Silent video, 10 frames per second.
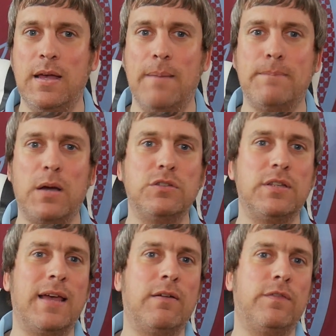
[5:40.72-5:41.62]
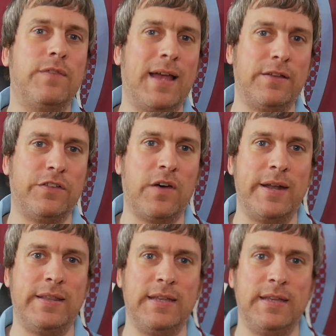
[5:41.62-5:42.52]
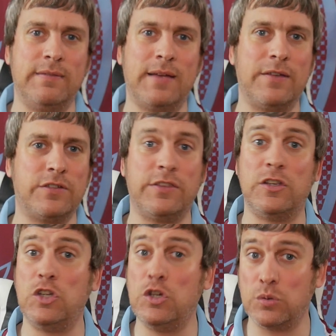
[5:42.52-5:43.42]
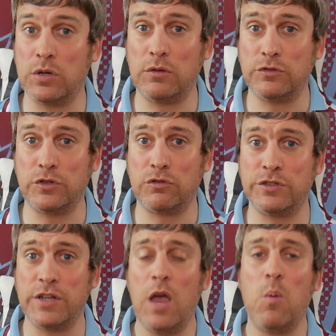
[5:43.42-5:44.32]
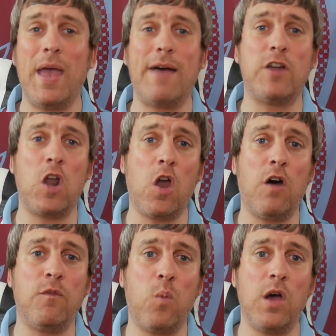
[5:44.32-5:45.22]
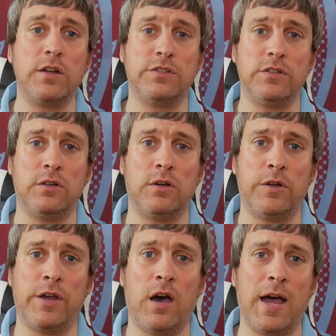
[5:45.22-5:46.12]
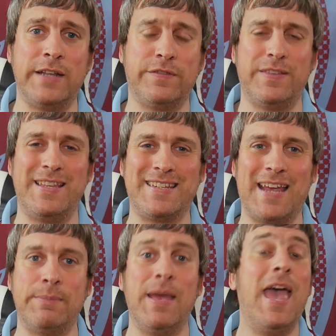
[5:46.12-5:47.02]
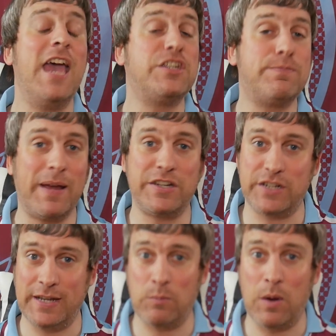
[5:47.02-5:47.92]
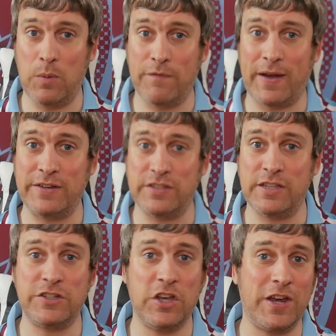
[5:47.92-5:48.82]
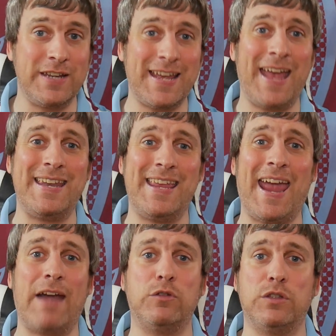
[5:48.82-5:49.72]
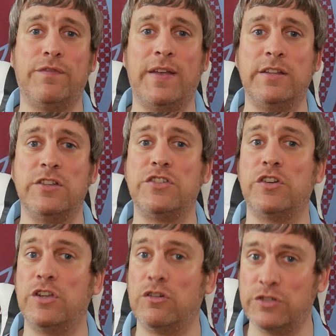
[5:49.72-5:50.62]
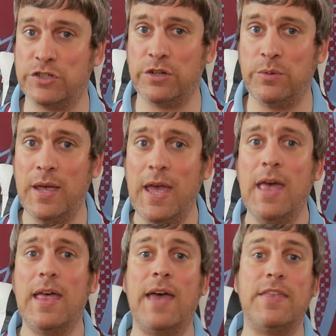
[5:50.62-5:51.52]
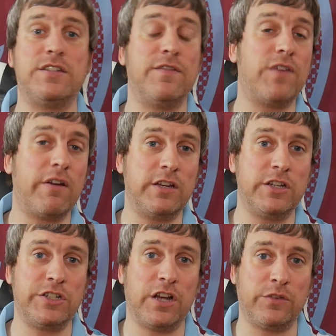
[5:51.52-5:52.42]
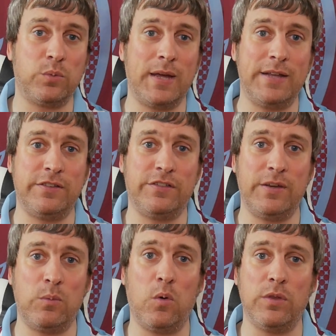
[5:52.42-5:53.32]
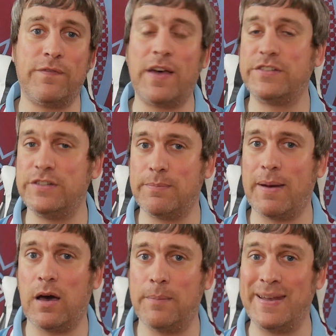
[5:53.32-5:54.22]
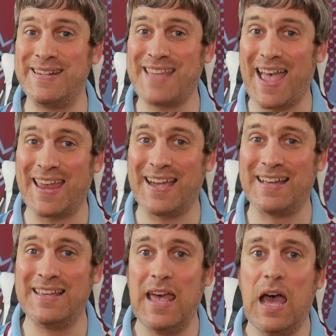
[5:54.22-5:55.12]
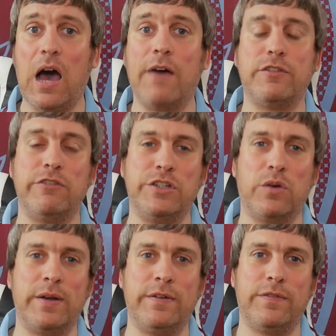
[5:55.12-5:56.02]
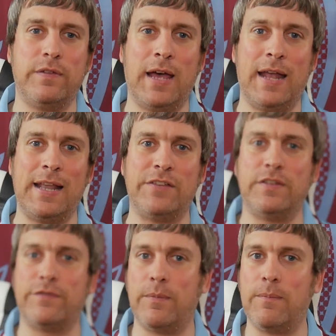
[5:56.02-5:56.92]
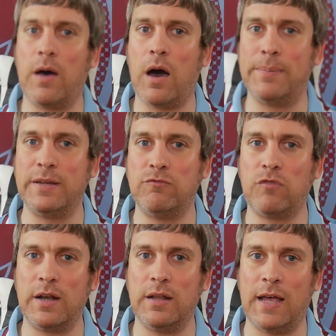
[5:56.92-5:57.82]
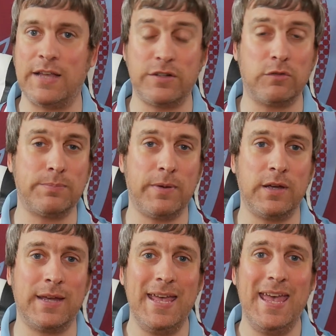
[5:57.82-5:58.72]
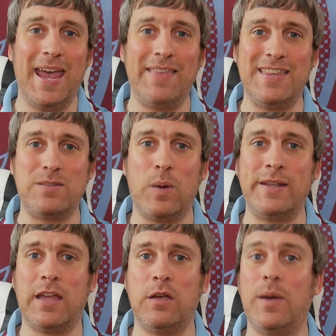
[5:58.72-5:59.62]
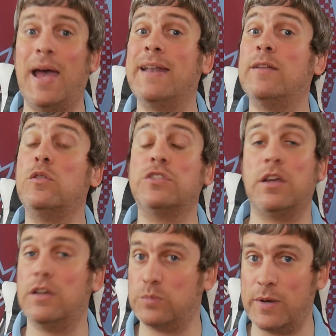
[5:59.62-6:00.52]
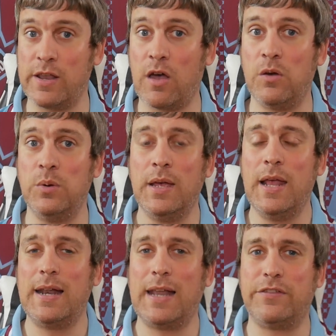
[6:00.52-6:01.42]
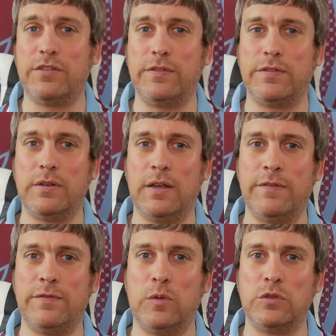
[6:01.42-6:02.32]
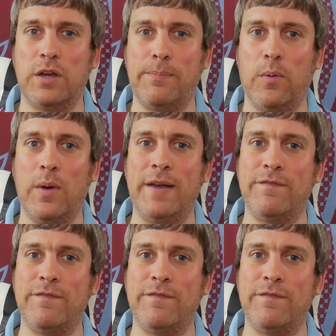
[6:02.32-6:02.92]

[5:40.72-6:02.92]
Most of the outside the usual goal scorers. We have a lot of work on our hands for this game, especially when we're facing the Turkish Andy Carroll defender Soyuncu. There's a very good chance we'll get to see what all the fuss is about Abin Daka after he joined Leicester from RB Salzburg in this window. And also, as we know, Leicester have also brought in